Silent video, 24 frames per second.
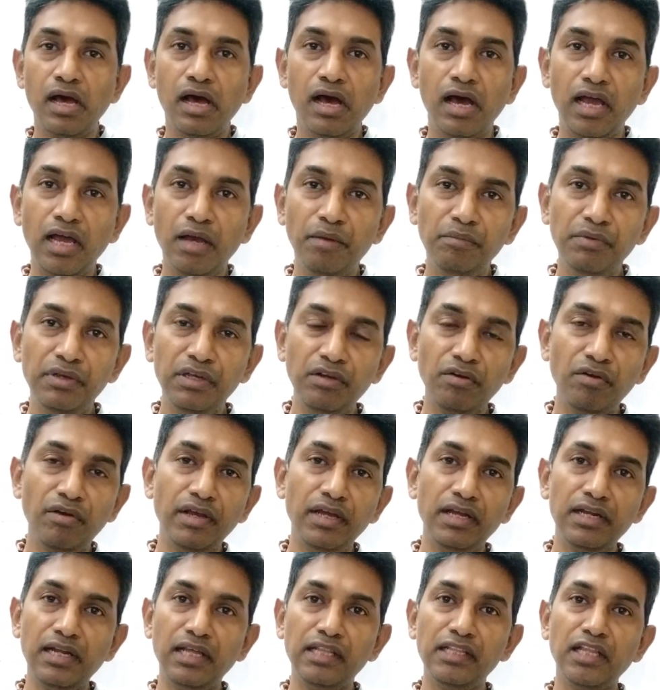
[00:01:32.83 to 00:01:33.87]
I am
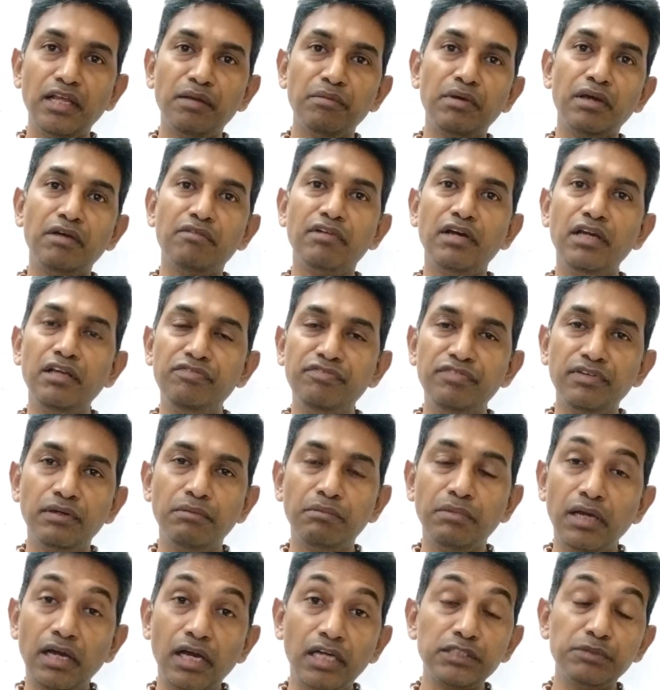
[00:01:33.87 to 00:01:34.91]
heroine and then
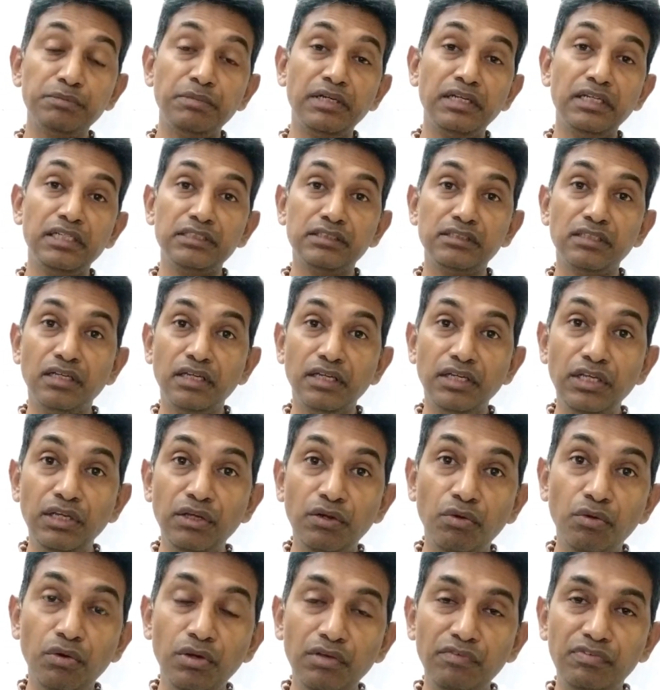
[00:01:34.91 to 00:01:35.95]
my husband is a
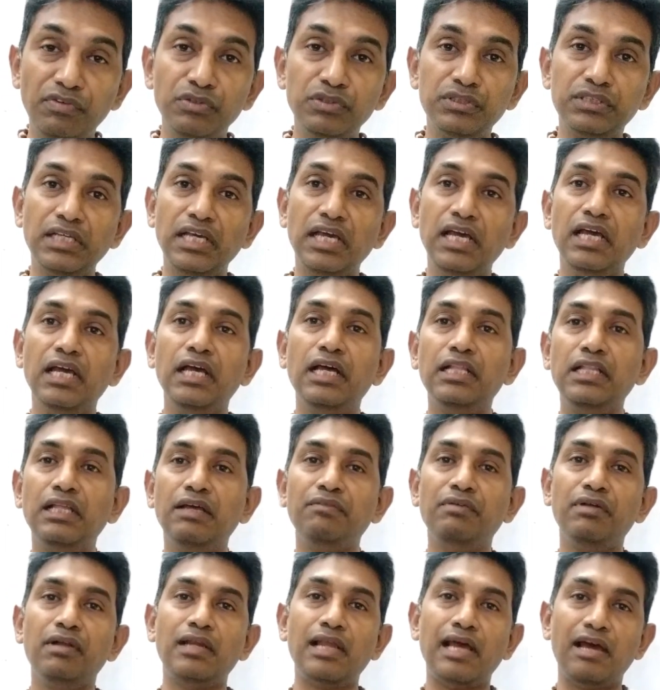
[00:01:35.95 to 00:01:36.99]
hero. If you say, they
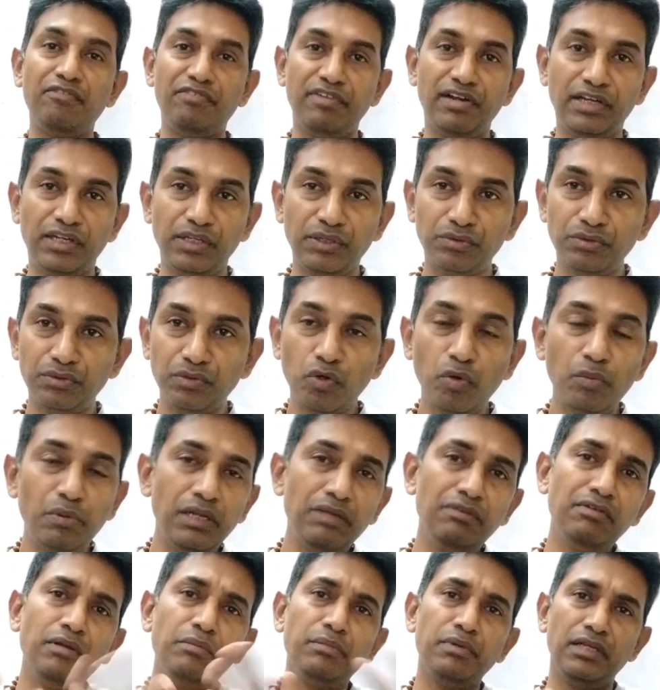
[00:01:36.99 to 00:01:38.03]
will laugh at you.
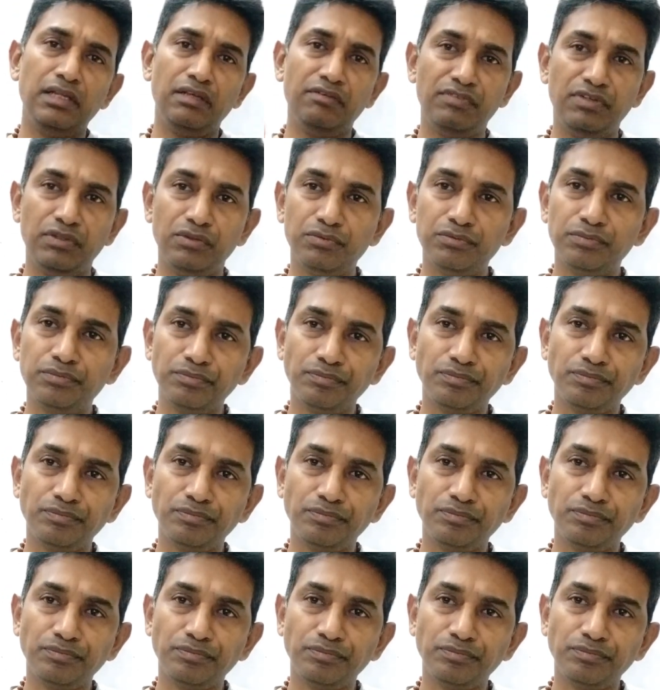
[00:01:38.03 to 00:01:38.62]
Nobody will believe you.